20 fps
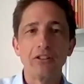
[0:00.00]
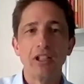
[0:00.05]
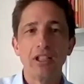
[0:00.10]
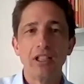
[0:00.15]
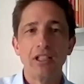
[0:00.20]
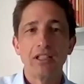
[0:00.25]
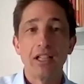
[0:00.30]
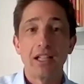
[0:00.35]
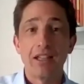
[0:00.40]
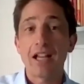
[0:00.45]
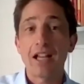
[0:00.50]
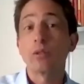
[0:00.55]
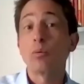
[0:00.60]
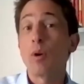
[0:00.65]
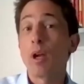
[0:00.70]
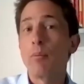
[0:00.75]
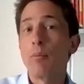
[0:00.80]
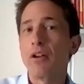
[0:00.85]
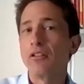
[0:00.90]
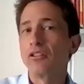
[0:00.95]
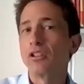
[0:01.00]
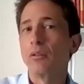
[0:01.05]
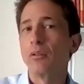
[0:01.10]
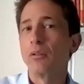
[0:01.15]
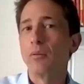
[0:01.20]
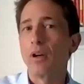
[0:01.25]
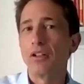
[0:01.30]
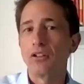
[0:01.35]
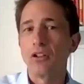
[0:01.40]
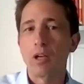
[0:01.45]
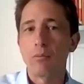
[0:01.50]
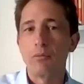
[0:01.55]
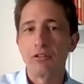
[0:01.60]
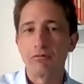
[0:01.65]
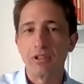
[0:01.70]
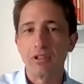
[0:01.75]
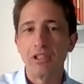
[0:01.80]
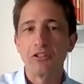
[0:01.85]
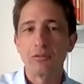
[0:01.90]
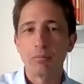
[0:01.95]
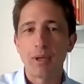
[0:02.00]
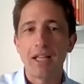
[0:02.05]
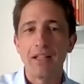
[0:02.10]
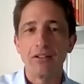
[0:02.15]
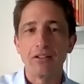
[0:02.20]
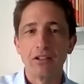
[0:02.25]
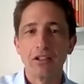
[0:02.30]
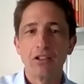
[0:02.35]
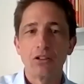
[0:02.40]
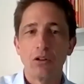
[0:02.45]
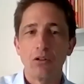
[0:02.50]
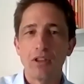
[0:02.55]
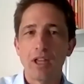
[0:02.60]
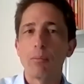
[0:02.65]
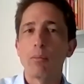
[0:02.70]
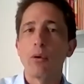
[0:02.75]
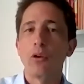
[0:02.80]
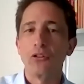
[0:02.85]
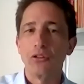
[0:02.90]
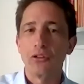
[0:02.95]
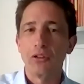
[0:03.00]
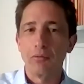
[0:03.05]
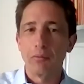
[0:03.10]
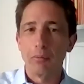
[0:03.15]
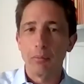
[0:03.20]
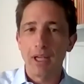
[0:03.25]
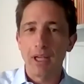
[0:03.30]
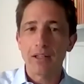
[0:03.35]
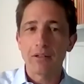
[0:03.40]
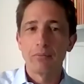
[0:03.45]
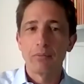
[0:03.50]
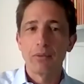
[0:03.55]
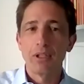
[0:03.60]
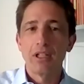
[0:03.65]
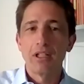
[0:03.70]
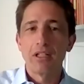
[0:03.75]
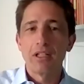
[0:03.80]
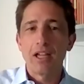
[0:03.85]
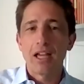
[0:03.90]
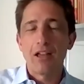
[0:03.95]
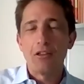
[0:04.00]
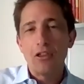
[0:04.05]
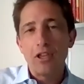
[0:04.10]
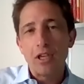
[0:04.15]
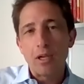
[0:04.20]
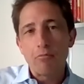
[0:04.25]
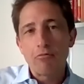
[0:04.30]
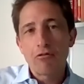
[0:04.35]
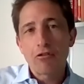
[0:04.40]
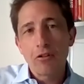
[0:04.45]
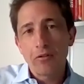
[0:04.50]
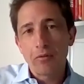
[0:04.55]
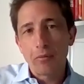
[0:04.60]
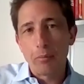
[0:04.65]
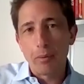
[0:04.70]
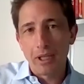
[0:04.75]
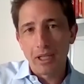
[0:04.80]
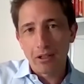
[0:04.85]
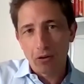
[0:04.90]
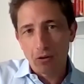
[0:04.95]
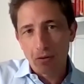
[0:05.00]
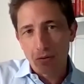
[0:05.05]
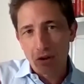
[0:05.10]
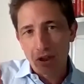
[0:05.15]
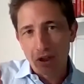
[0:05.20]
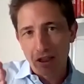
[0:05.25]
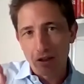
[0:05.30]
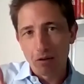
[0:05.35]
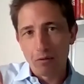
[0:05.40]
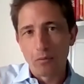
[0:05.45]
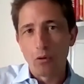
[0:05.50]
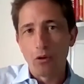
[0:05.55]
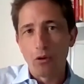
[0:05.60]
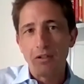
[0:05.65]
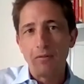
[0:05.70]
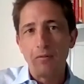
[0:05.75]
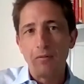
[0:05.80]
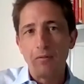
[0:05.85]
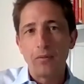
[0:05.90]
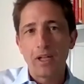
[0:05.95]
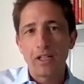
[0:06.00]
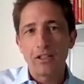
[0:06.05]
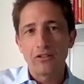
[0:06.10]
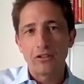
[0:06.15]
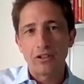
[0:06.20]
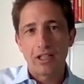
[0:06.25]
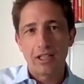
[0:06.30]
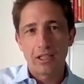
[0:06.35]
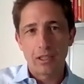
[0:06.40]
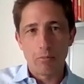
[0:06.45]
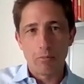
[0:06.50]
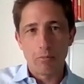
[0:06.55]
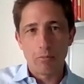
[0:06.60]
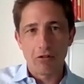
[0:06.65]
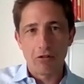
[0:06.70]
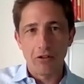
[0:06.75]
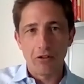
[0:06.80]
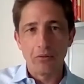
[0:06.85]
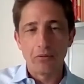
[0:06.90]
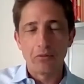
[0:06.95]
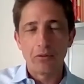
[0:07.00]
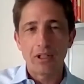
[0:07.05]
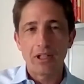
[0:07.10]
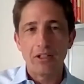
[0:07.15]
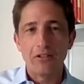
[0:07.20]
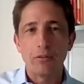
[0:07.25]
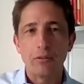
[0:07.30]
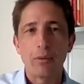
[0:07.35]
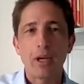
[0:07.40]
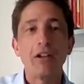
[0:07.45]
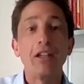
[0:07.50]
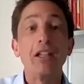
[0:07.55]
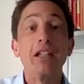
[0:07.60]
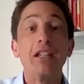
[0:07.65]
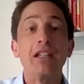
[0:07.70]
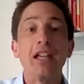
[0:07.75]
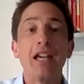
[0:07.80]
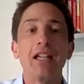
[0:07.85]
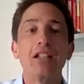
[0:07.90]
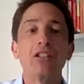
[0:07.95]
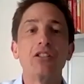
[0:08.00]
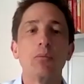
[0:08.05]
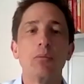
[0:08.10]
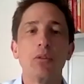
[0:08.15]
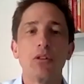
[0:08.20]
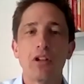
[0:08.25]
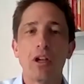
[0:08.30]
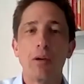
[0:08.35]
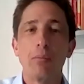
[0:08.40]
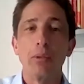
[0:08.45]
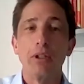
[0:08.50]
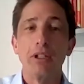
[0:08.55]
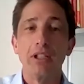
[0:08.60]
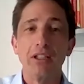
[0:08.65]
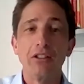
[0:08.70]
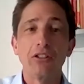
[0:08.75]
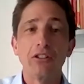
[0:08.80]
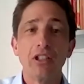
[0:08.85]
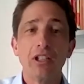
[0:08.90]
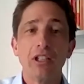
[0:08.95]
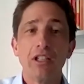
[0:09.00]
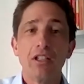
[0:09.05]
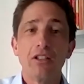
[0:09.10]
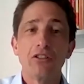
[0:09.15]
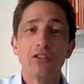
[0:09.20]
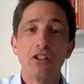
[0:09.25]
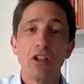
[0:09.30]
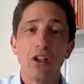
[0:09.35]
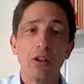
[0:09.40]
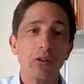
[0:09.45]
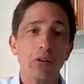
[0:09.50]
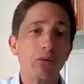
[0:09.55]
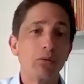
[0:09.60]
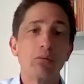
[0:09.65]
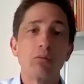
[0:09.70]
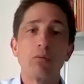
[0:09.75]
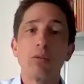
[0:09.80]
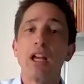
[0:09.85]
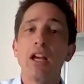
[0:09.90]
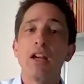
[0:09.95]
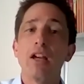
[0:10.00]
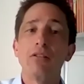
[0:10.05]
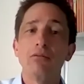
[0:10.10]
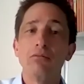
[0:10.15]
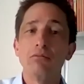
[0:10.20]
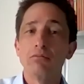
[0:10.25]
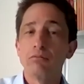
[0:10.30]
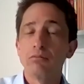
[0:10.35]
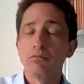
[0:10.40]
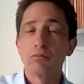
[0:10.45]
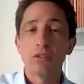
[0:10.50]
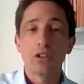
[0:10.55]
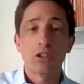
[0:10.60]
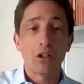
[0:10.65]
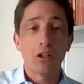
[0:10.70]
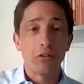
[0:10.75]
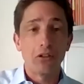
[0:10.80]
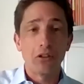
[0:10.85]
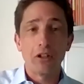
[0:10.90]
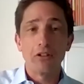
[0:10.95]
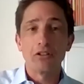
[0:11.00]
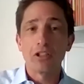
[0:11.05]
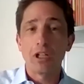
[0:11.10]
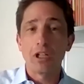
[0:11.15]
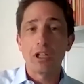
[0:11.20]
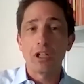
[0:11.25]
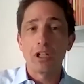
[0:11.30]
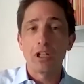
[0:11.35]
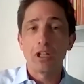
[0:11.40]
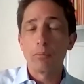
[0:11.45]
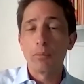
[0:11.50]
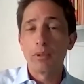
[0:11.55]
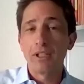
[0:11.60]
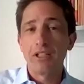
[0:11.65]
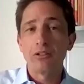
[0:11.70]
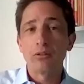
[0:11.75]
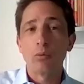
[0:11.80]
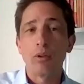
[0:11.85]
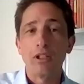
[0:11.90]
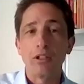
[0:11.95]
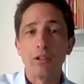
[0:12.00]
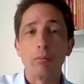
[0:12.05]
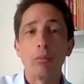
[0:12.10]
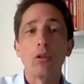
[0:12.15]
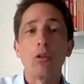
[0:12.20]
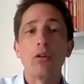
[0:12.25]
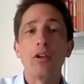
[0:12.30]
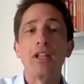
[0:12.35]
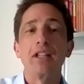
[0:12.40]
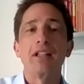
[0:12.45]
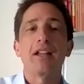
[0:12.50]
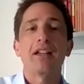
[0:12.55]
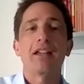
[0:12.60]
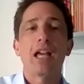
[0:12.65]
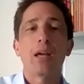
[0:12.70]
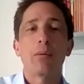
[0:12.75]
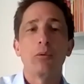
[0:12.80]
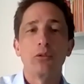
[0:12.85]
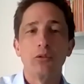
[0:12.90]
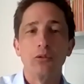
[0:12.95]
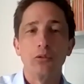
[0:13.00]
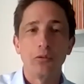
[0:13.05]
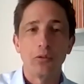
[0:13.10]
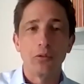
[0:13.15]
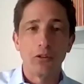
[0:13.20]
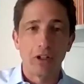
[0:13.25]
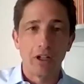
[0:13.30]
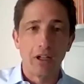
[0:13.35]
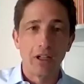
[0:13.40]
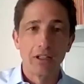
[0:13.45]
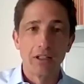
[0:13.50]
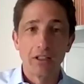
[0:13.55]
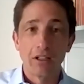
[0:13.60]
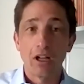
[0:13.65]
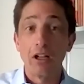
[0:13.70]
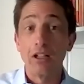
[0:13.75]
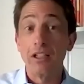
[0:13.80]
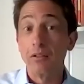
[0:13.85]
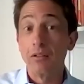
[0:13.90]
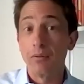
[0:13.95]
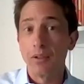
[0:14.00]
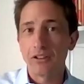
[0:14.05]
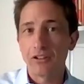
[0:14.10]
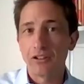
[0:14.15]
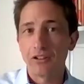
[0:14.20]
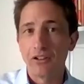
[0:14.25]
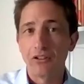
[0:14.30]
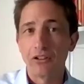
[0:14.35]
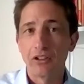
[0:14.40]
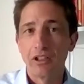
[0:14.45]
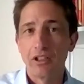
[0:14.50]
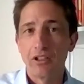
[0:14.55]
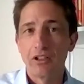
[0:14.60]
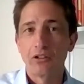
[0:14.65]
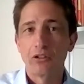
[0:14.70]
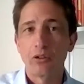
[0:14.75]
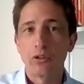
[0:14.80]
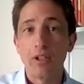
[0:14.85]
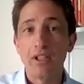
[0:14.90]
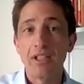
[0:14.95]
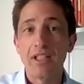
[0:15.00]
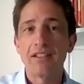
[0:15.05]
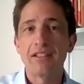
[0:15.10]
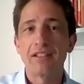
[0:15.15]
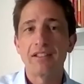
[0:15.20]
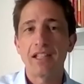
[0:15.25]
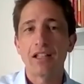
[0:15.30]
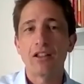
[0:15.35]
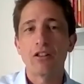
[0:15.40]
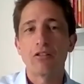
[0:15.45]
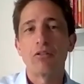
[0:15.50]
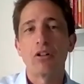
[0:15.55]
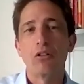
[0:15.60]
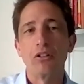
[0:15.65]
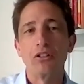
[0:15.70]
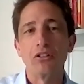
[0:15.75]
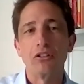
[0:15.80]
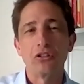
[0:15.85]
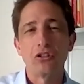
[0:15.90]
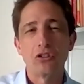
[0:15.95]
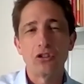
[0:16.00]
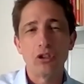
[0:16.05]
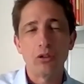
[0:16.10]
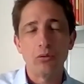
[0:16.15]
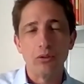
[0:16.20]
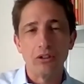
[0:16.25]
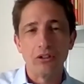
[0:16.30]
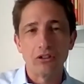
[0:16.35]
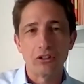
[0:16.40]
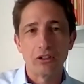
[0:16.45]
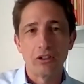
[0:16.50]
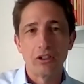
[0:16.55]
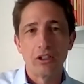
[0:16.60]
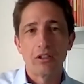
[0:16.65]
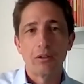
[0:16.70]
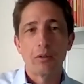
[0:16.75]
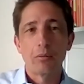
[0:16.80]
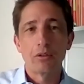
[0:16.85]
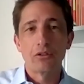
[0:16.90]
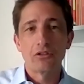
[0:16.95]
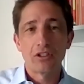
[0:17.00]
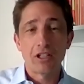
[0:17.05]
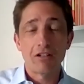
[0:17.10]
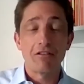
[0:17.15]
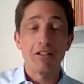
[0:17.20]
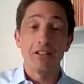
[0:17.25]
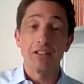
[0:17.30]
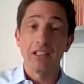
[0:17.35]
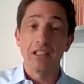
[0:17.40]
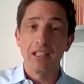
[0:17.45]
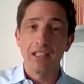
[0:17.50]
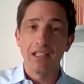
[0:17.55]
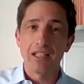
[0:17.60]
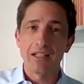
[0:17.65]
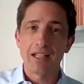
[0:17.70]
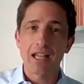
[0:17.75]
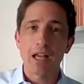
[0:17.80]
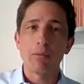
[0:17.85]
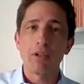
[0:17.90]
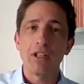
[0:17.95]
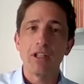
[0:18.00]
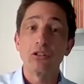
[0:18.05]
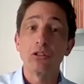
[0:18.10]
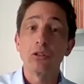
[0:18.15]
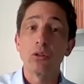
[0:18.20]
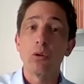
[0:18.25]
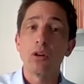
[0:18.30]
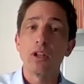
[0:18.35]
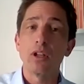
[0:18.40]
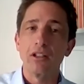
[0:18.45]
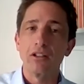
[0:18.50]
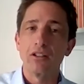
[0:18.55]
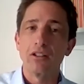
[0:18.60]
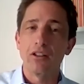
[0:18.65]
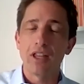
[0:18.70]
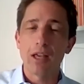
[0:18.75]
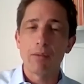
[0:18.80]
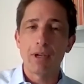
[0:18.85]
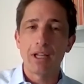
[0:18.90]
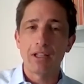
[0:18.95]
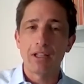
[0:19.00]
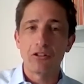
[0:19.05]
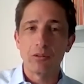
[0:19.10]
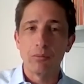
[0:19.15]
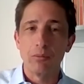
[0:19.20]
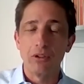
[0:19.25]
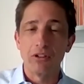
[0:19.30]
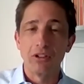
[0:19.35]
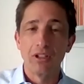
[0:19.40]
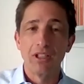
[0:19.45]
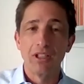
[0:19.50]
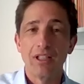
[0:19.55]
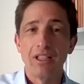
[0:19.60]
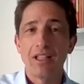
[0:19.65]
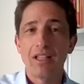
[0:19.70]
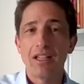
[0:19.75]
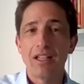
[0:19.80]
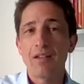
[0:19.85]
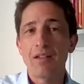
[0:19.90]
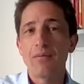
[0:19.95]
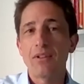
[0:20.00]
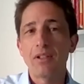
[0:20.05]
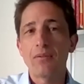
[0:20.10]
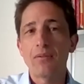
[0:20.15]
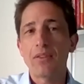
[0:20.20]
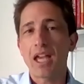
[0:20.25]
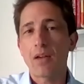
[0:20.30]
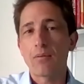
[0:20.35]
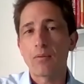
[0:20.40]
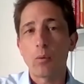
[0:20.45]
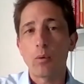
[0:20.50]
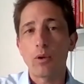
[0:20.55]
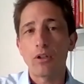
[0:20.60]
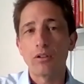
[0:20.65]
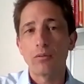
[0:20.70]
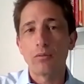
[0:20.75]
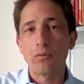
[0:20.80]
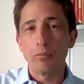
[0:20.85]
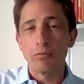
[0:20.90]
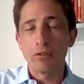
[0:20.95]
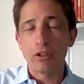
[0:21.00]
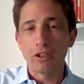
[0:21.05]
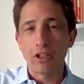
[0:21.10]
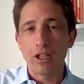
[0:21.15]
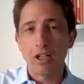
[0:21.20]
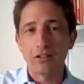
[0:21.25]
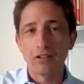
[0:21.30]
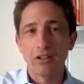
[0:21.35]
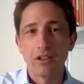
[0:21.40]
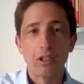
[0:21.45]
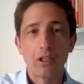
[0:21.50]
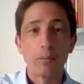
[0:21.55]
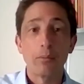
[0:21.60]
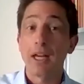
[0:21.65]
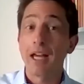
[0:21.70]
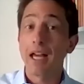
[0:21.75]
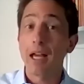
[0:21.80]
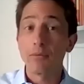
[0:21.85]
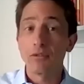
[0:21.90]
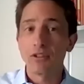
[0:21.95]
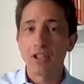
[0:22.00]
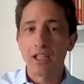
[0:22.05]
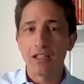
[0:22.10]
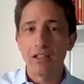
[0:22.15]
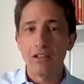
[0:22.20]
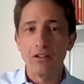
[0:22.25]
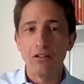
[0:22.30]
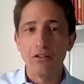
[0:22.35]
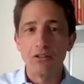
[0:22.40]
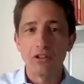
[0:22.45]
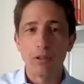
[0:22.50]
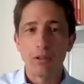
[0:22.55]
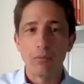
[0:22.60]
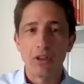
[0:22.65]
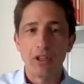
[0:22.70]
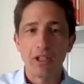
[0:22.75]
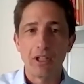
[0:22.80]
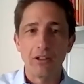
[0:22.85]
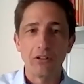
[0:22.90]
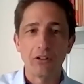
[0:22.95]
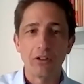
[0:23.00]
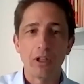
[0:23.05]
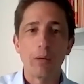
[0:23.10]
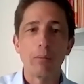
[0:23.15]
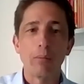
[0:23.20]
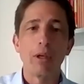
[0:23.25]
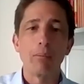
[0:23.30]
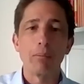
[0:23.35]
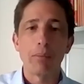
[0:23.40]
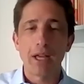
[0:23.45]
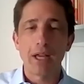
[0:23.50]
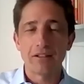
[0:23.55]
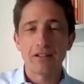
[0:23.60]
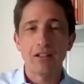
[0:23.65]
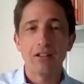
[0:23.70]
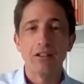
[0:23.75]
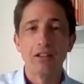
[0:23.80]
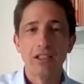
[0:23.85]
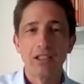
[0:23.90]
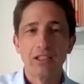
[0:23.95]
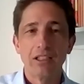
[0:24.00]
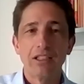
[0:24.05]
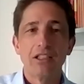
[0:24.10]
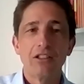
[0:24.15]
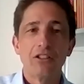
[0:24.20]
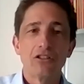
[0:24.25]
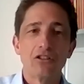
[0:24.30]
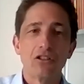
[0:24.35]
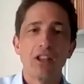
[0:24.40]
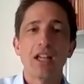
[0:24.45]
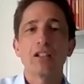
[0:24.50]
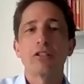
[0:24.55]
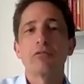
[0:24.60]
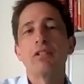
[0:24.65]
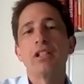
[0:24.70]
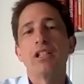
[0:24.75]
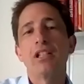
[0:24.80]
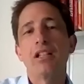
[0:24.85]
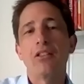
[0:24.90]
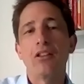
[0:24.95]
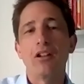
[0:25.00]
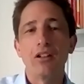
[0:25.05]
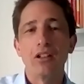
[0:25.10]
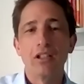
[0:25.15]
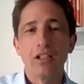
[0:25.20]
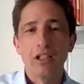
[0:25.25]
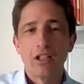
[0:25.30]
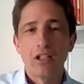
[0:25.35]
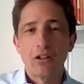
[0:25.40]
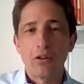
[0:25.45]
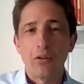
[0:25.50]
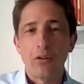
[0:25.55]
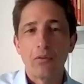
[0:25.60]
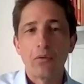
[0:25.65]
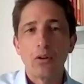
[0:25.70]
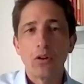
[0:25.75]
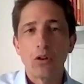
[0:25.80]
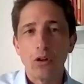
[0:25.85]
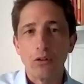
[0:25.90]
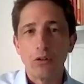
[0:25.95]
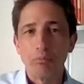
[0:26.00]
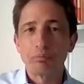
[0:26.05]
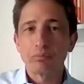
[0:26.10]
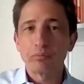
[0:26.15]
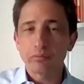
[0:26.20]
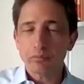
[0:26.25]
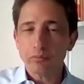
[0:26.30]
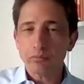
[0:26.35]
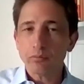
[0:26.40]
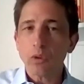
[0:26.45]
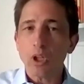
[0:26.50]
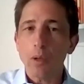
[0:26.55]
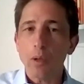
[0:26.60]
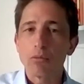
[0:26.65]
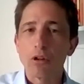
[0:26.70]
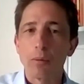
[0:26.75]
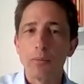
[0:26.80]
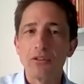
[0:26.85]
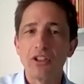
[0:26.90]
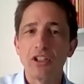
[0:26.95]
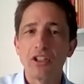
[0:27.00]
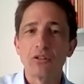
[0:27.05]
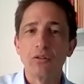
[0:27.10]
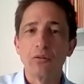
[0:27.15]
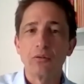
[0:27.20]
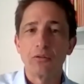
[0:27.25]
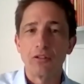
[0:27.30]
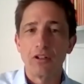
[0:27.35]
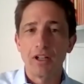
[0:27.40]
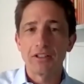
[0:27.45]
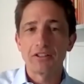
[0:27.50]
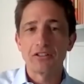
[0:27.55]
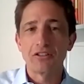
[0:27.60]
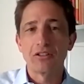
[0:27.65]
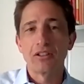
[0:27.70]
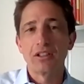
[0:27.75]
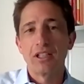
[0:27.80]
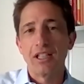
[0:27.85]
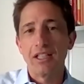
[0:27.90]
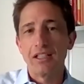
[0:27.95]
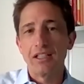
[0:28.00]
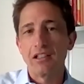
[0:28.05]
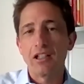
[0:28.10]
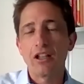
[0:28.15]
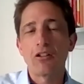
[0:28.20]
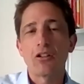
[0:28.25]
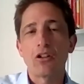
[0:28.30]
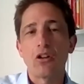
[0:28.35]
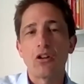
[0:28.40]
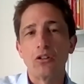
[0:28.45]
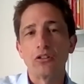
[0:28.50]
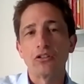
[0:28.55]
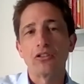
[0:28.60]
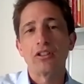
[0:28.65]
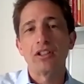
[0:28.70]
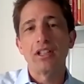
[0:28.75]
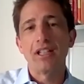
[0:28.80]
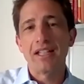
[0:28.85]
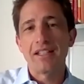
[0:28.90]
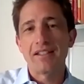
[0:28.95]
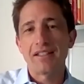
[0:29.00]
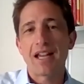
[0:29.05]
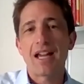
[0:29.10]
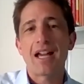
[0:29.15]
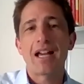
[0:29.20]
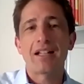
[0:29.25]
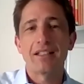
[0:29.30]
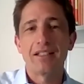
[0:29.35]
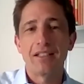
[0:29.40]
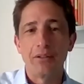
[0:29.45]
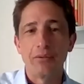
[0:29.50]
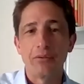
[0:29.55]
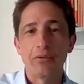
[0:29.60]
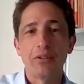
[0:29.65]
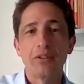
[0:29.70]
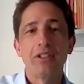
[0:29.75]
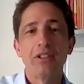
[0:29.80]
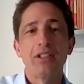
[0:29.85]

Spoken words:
And that's where most of our time is really spent, on that positive bit. And the improve bit of the avoid, invest and improve is about engaging with companies. So we own those companies, we're deploying that capital for our own investors. So we need to take the role as stewards seriously, and that means talking to their management. Even if they have a wonderful product, perhaps they could do some things a bit better. So that's really the full-on proposition for us. It's low cost, it's active,